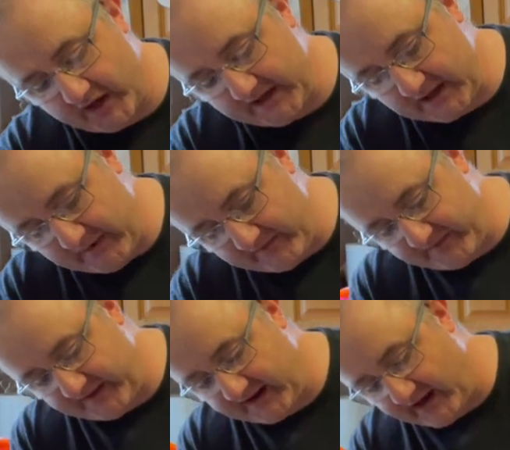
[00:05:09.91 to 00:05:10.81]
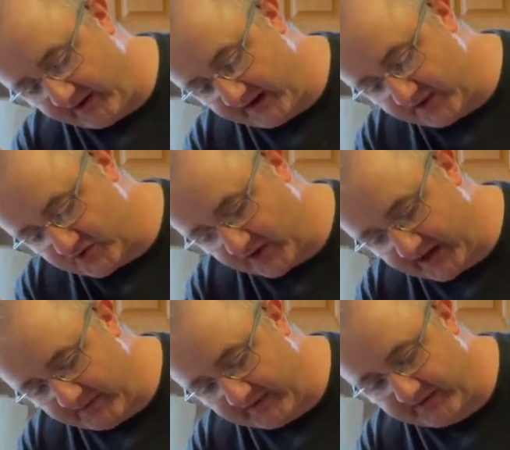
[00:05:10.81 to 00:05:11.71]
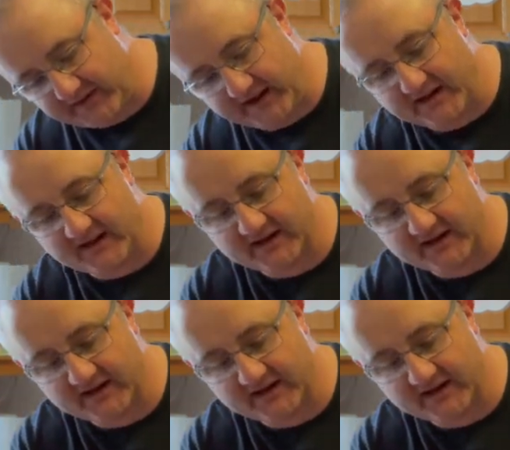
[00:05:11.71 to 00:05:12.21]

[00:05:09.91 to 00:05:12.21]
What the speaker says: and keep everything going, try and keep everything